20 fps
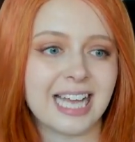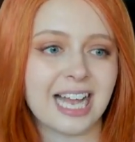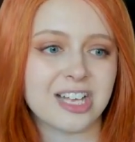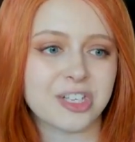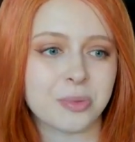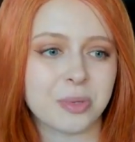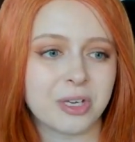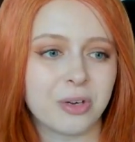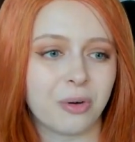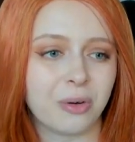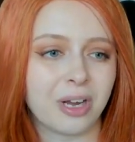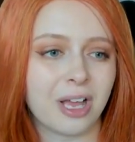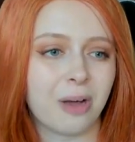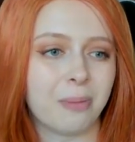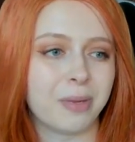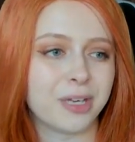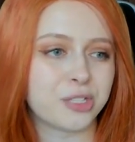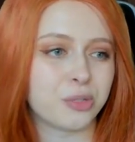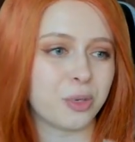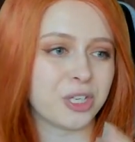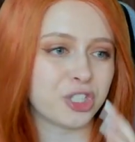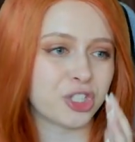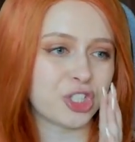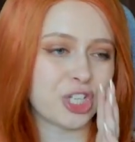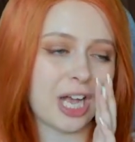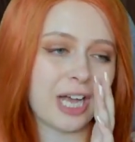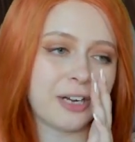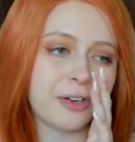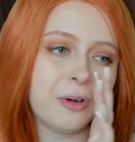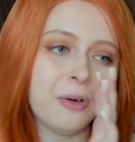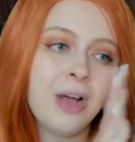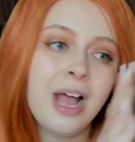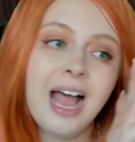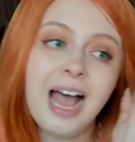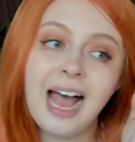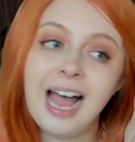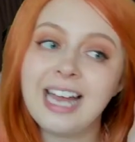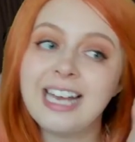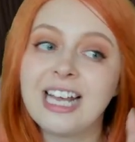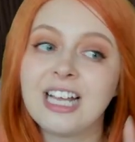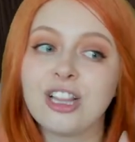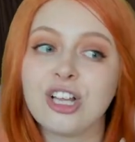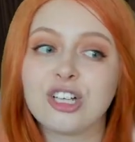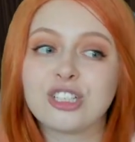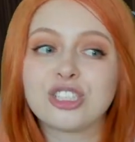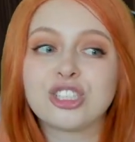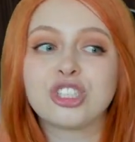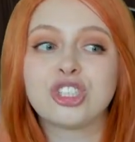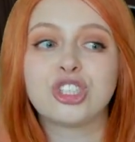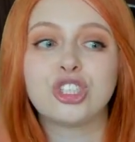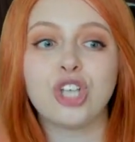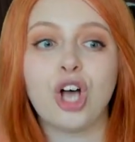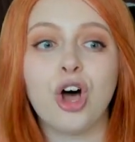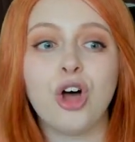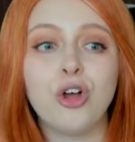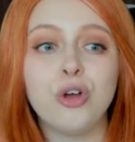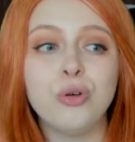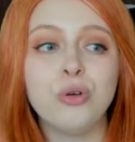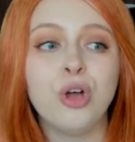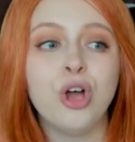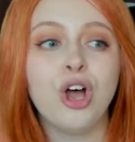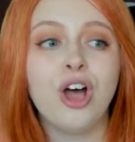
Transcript: as we call it on my Twitch channel, and it looks so